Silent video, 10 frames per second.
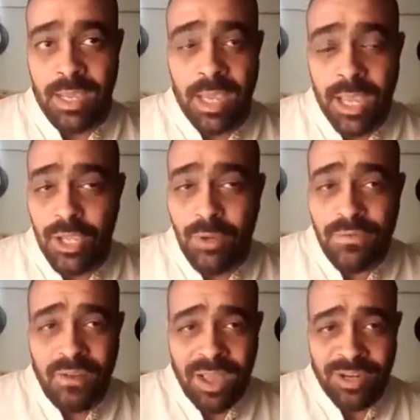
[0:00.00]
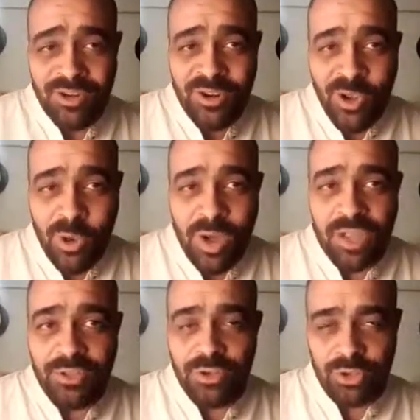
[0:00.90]
you find no
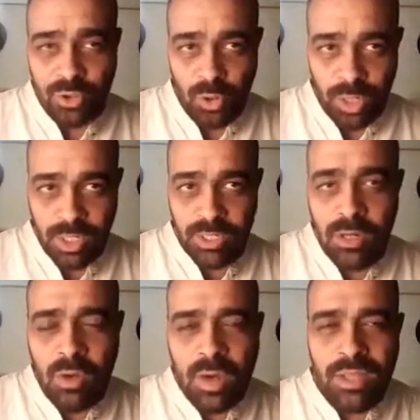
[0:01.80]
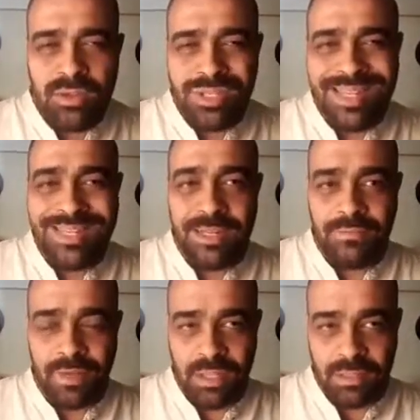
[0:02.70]
other joy, no other
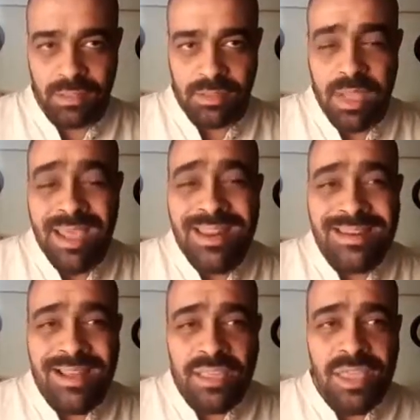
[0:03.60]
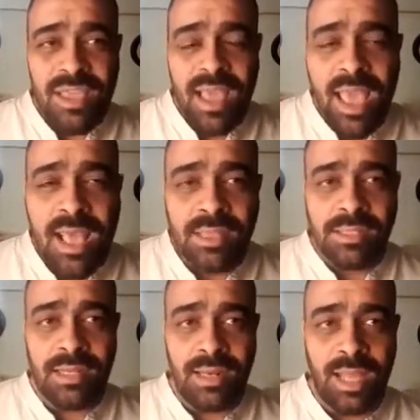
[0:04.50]
significance, nothing
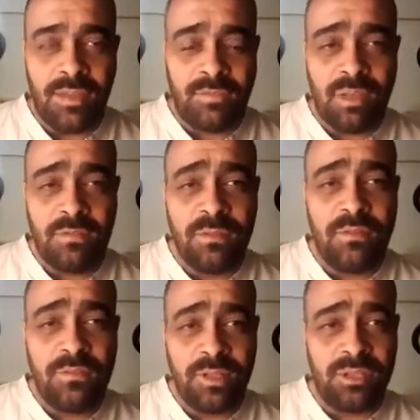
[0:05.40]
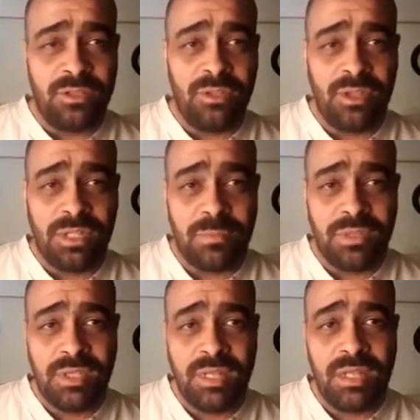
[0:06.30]
else in life that fulfills you except
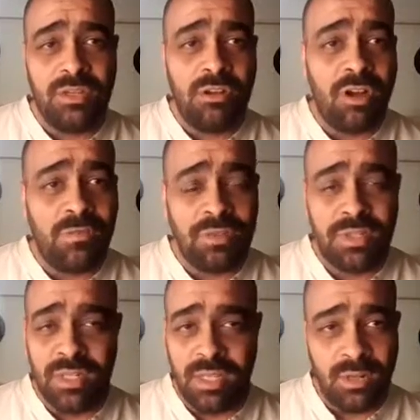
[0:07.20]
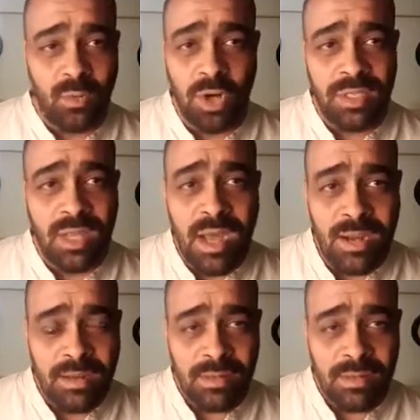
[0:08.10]
sitting in your office and getting work done.